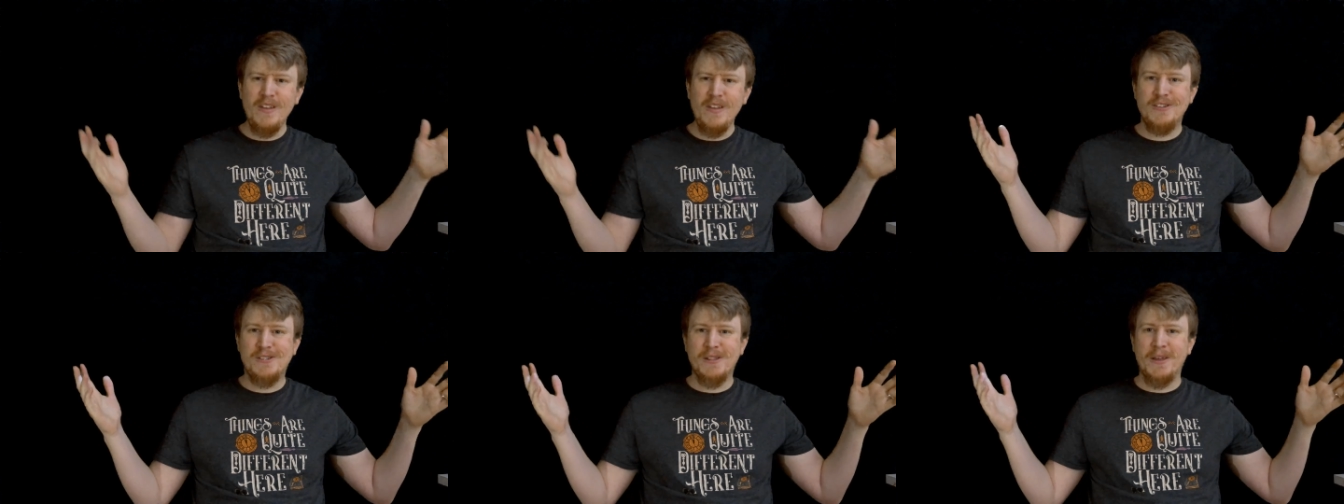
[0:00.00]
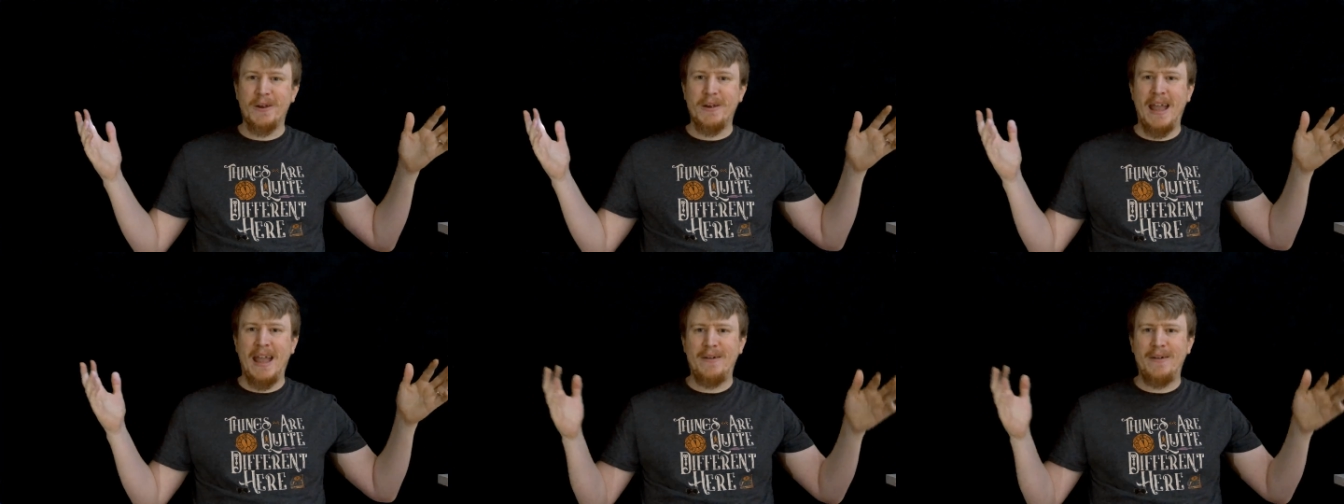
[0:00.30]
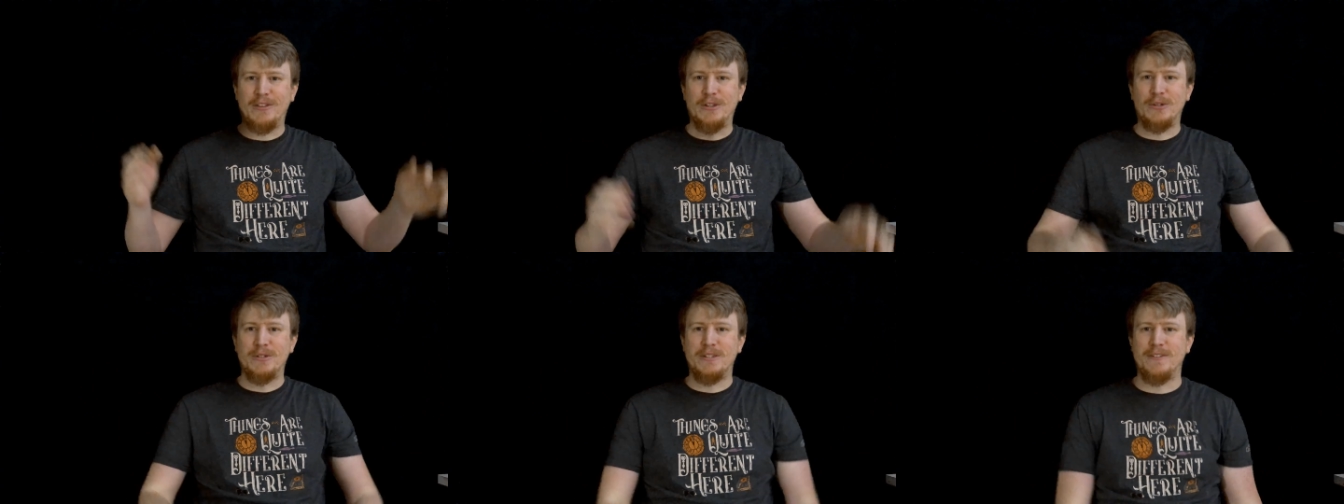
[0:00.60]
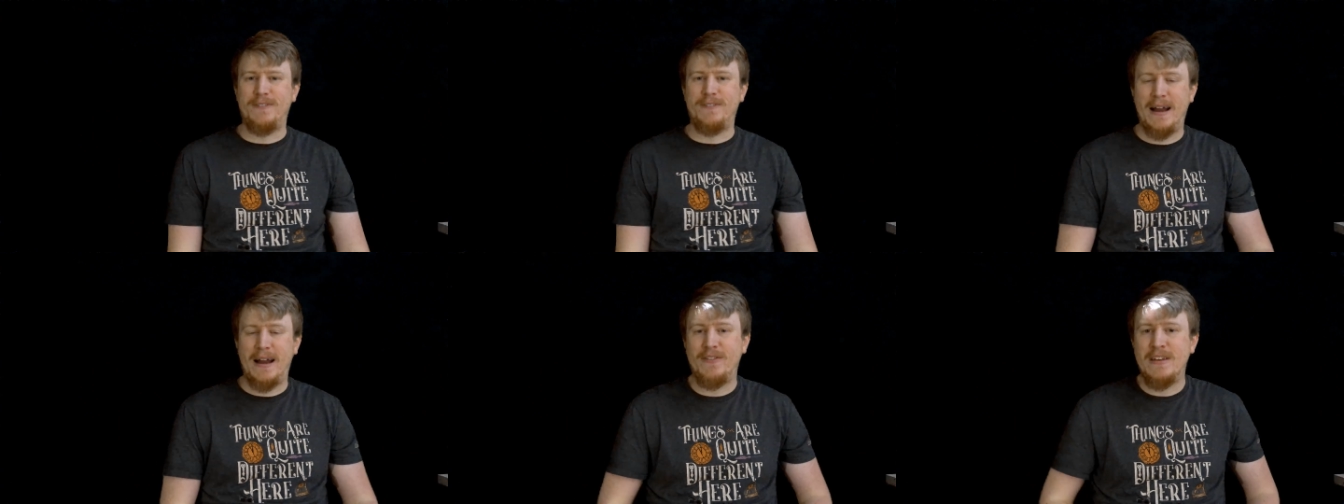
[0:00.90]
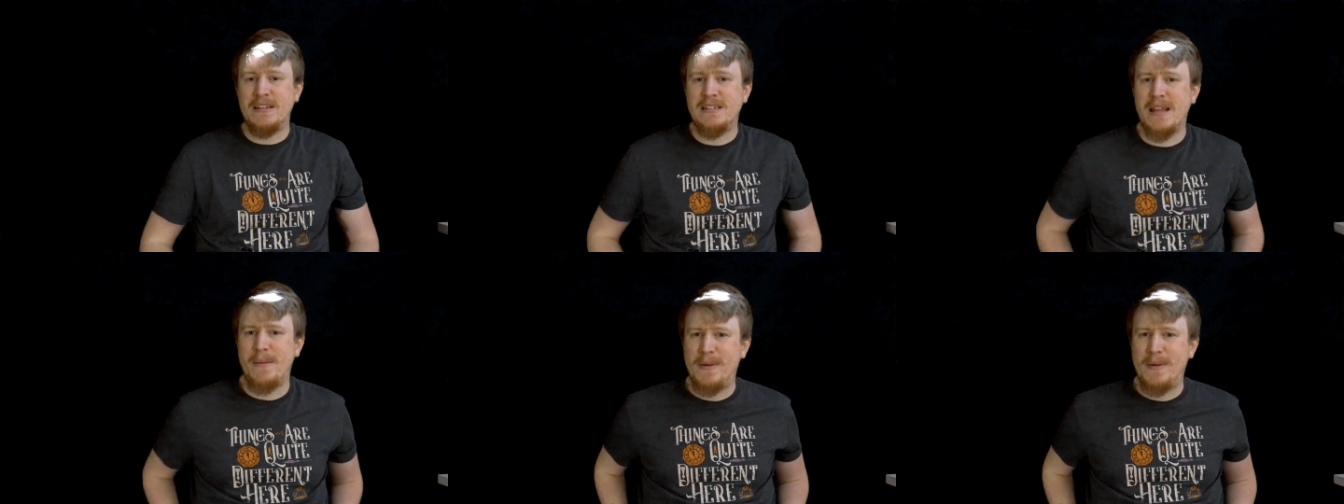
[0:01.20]
So there you have it. Those are the five
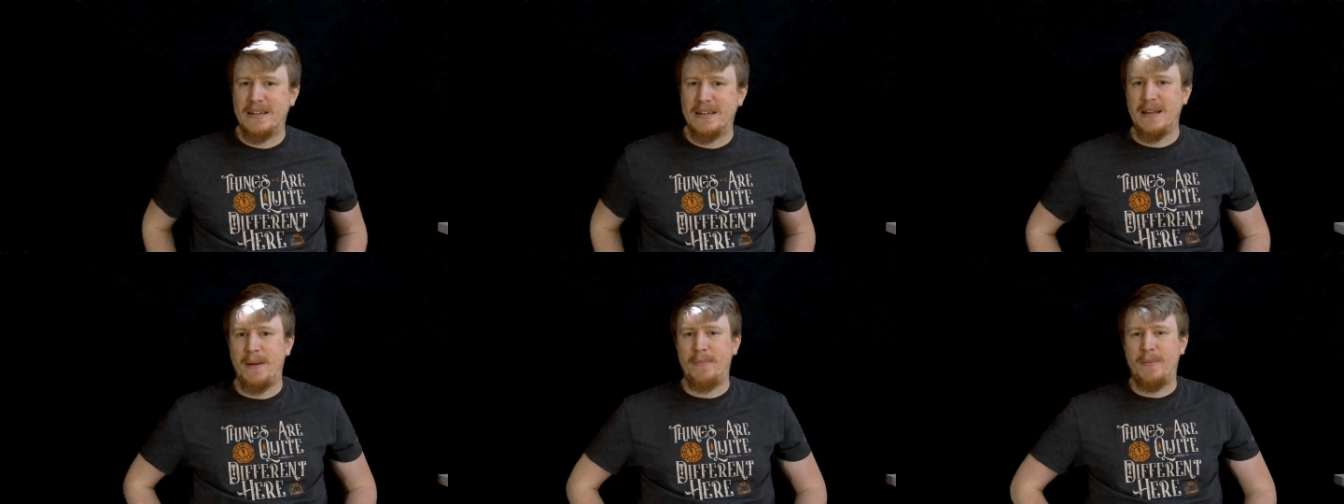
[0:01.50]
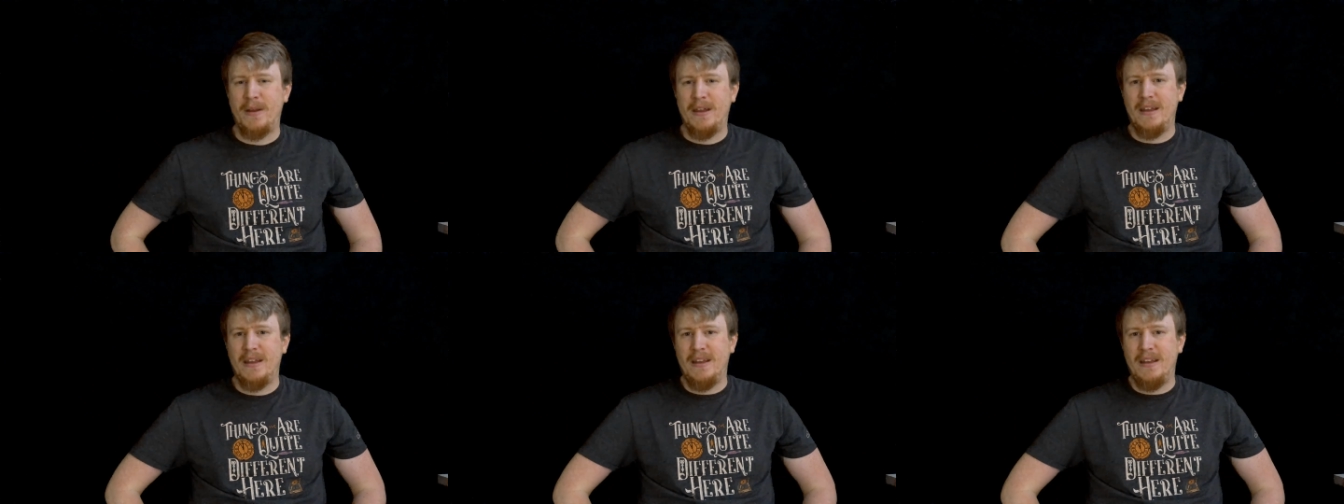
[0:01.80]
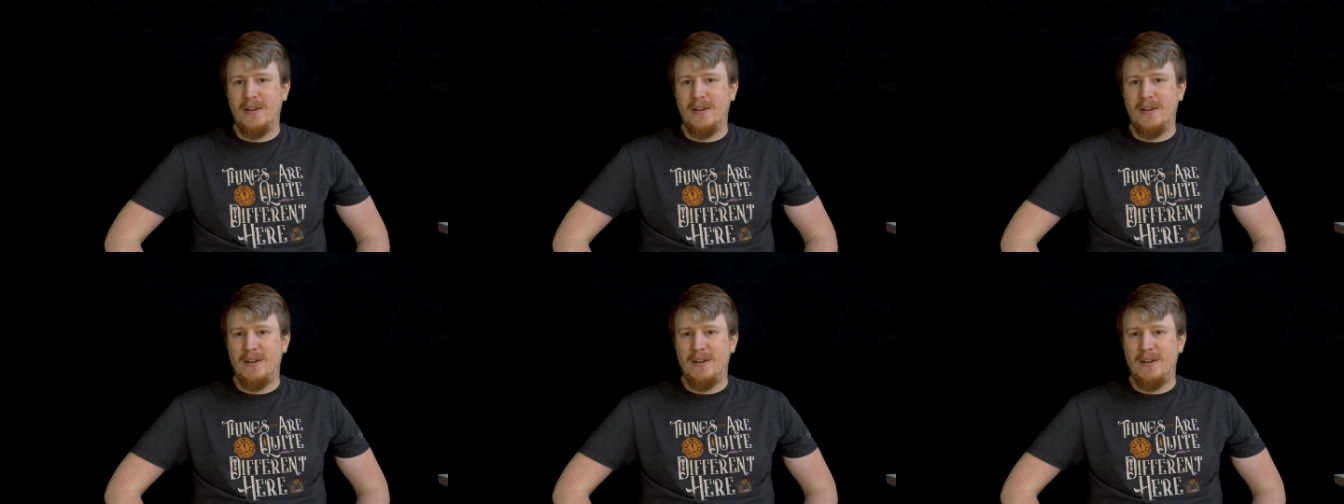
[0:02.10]
things I picked up